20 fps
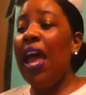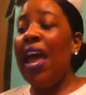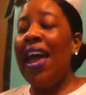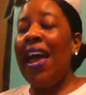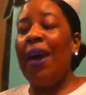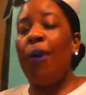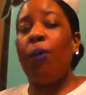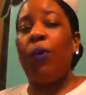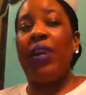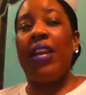
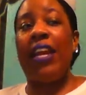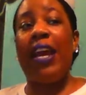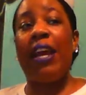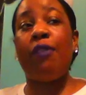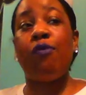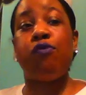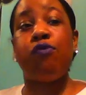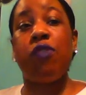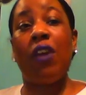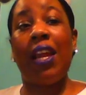And when they
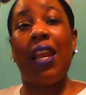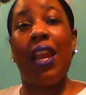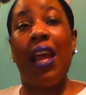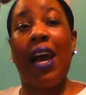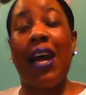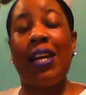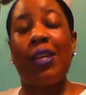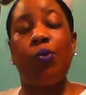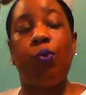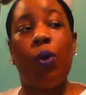
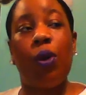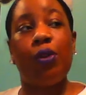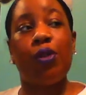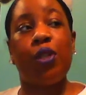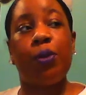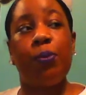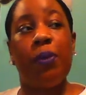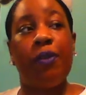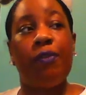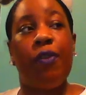realized Will
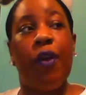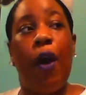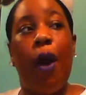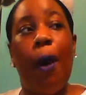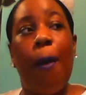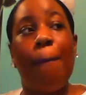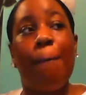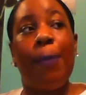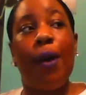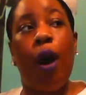Smith
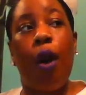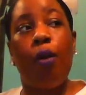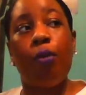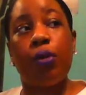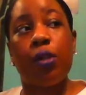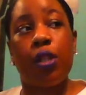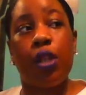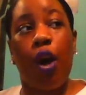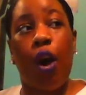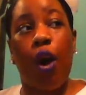
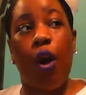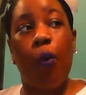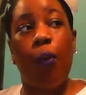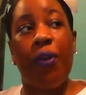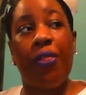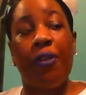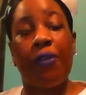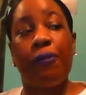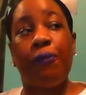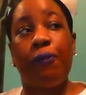poked her
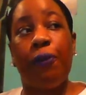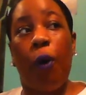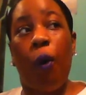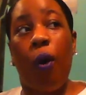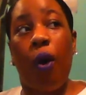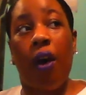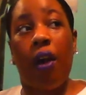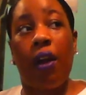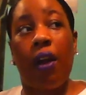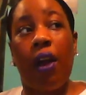with a
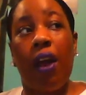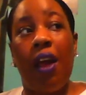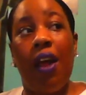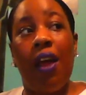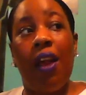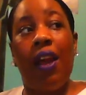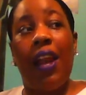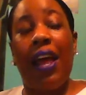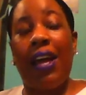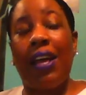fork,
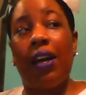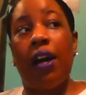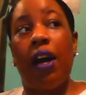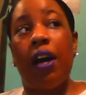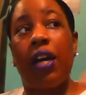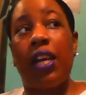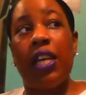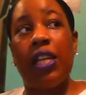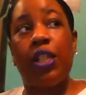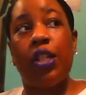like a
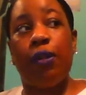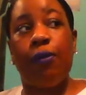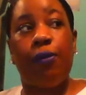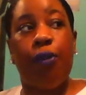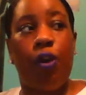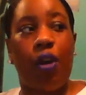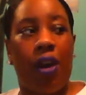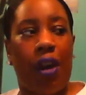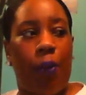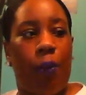kitchen
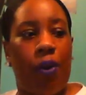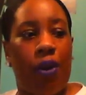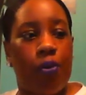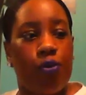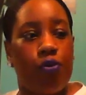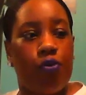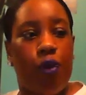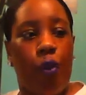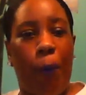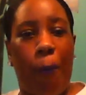fork, like one of
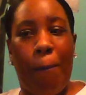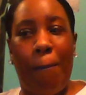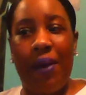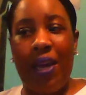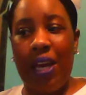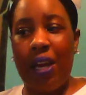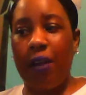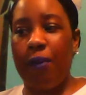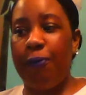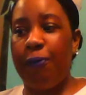those real
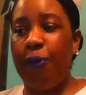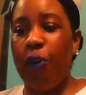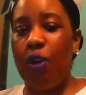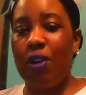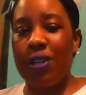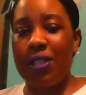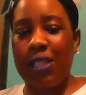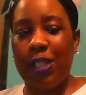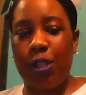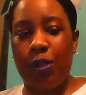big
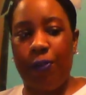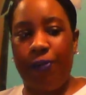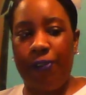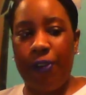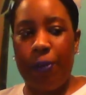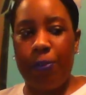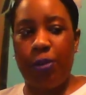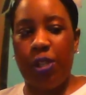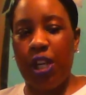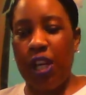forks that you
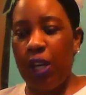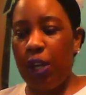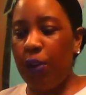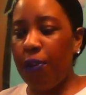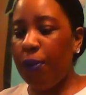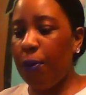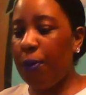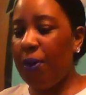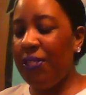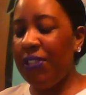flip chicken
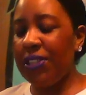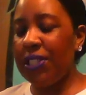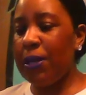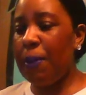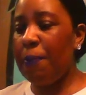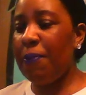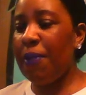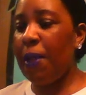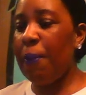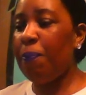over with or
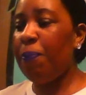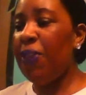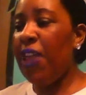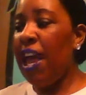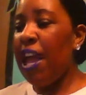something,